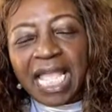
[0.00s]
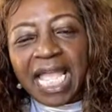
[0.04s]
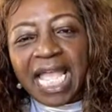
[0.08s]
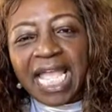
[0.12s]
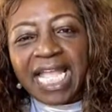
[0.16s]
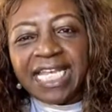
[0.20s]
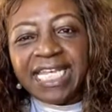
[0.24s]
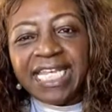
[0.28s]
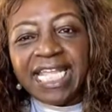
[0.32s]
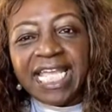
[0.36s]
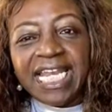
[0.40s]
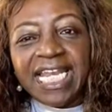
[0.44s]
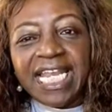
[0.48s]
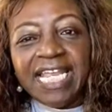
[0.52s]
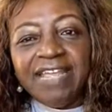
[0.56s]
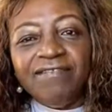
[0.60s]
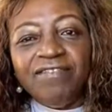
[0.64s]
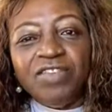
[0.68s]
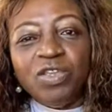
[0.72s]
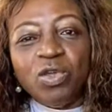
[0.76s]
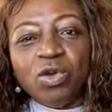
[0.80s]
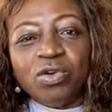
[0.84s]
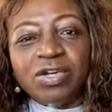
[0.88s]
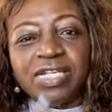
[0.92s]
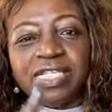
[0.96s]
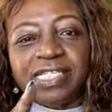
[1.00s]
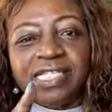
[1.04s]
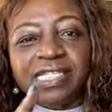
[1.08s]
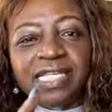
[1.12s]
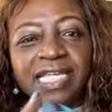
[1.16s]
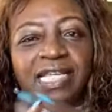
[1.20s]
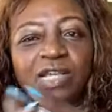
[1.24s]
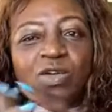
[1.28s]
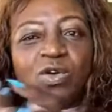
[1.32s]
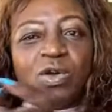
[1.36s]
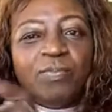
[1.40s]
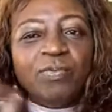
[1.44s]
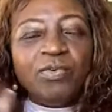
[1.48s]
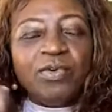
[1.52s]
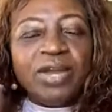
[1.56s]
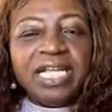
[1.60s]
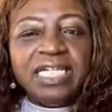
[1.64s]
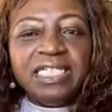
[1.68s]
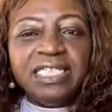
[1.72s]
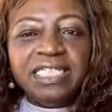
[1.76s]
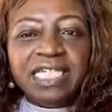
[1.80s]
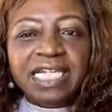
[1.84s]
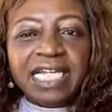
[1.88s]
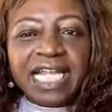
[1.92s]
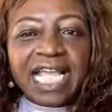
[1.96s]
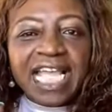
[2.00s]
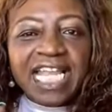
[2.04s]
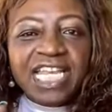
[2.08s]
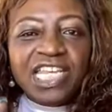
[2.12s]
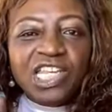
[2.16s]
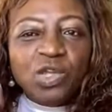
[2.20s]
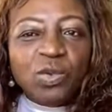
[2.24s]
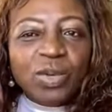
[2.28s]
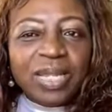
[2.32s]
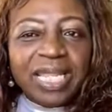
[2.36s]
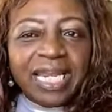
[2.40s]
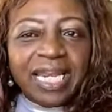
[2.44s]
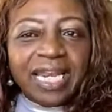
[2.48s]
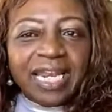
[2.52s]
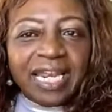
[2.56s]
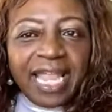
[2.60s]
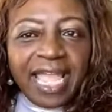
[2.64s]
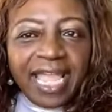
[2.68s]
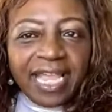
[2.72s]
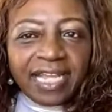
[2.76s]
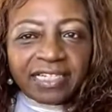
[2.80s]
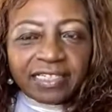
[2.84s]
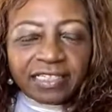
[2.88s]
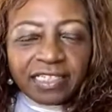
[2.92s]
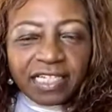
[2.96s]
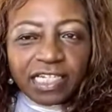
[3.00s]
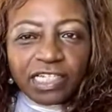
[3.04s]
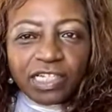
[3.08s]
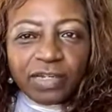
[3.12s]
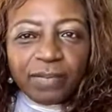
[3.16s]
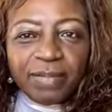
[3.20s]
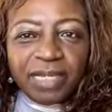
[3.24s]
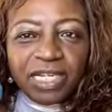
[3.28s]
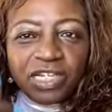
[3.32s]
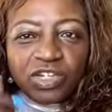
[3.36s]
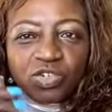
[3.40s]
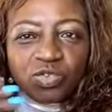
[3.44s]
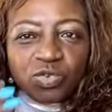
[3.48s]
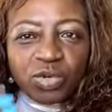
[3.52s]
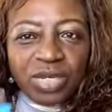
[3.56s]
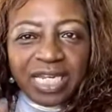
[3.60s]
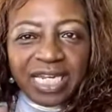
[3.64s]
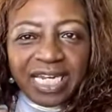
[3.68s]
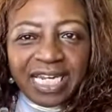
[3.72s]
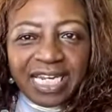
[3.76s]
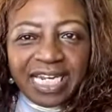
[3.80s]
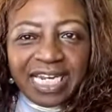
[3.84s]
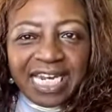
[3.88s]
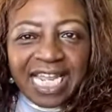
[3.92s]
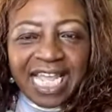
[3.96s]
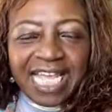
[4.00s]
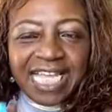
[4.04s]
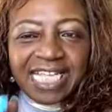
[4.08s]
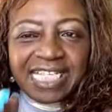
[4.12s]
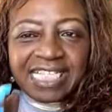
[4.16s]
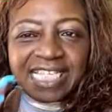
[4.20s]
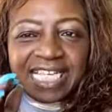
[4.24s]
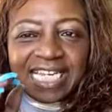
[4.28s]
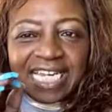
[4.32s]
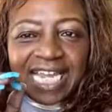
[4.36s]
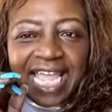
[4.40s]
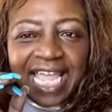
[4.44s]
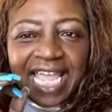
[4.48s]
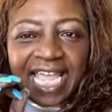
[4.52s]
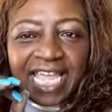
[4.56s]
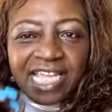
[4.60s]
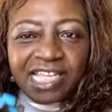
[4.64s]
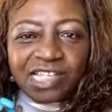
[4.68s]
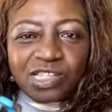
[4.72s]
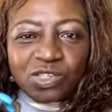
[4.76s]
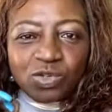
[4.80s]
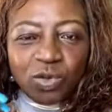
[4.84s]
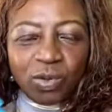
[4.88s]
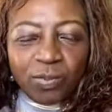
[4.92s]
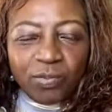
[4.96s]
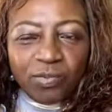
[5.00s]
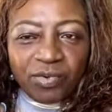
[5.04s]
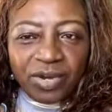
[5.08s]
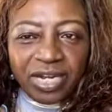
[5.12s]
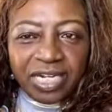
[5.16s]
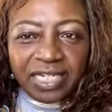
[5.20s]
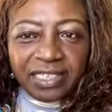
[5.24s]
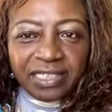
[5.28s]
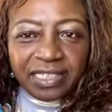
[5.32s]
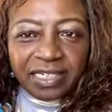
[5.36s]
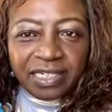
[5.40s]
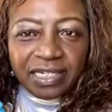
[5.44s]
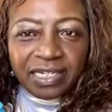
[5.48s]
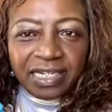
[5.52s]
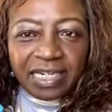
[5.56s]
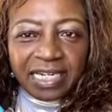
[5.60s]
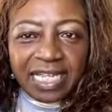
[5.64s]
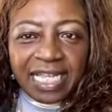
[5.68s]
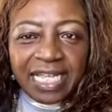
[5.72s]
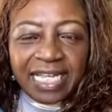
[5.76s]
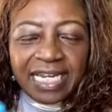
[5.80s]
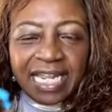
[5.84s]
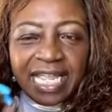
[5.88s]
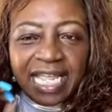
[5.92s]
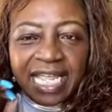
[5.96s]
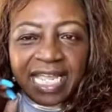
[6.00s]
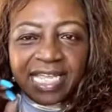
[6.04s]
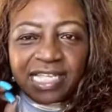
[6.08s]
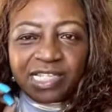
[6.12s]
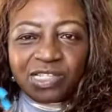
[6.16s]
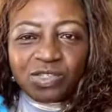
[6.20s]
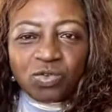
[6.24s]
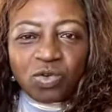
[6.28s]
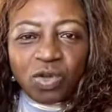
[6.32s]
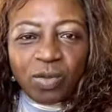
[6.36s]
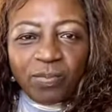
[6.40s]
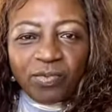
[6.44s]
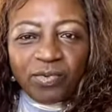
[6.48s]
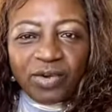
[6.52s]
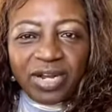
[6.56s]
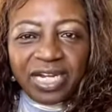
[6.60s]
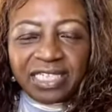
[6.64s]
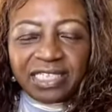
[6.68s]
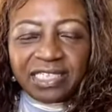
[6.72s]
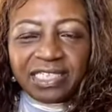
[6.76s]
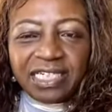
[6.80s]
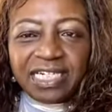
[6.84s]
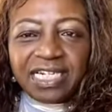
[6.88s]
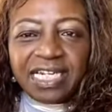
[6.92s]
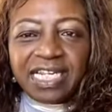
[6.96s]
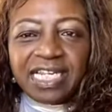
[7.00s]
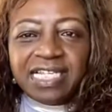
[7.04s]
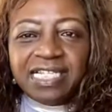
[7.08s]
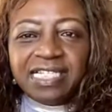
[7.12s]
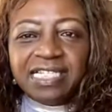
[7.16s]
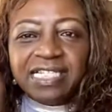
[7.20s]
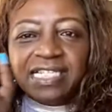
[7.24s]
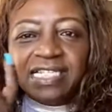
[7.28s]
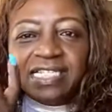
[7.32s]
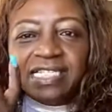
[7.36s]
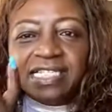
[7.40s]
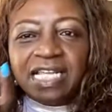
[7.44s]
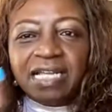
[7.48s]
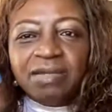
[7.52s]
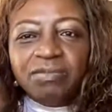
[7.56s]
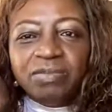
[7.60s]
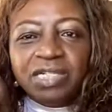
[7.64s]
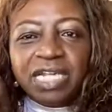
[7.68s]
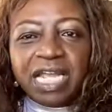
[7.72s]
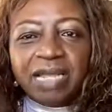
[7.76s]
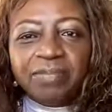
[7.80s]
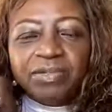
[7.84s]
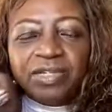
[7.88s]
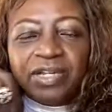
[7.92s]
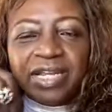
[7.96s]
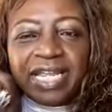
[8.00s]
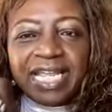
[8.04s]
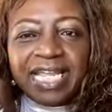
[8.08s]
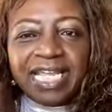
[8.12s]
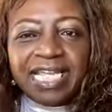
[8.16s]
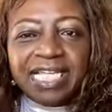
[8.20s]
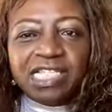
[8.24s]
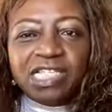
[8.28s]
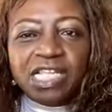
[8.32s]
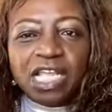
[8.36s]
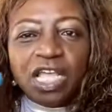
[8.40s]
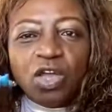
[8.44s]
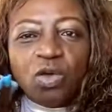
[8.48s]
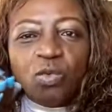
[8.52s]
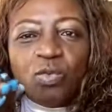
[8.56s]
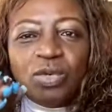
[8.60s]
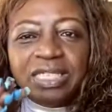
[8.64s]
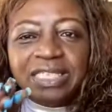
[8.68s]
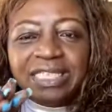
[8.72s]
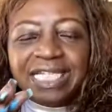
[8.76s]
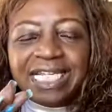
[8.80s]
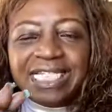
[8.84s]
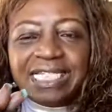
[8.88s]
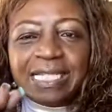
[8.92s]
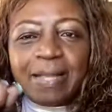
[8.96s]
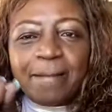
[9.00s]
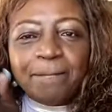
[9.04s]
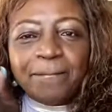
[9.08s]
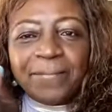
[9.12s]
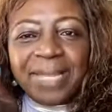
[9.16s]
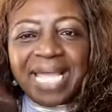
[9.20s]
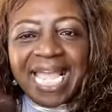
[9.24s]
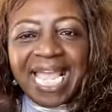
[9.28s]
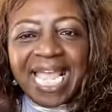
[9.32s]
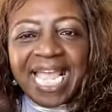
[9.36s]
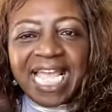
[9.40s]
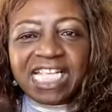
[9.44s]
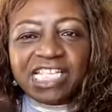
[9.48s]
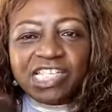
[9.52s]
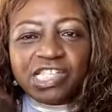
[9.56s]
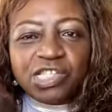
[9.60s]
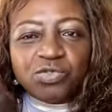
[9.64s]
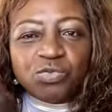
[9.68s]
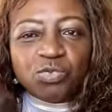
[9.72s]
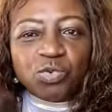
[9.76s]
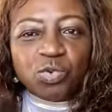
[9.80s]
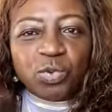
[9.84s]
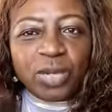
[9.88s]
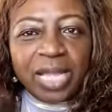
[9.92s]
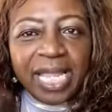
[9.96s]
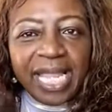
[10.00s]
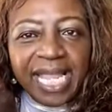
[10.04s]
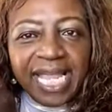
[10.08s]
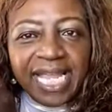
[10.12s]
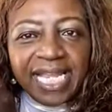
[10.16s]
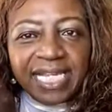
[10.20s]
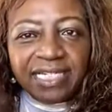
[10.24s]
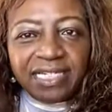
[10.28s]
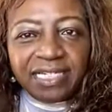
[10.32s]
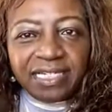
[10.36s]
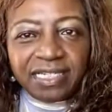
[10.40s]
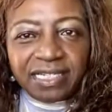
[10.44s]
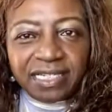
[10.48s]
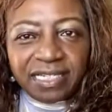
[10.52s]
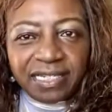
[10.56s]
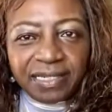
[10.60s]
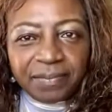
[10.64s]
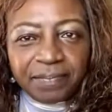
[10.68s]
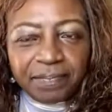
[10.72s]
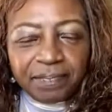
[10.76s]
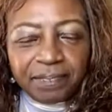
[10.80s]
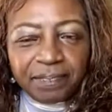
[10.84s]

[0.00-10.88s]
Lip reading: And then if you're a C corporation and you elect to be treated as an S corporation, an S corporation is a subchapter S, which is a pass-through entity.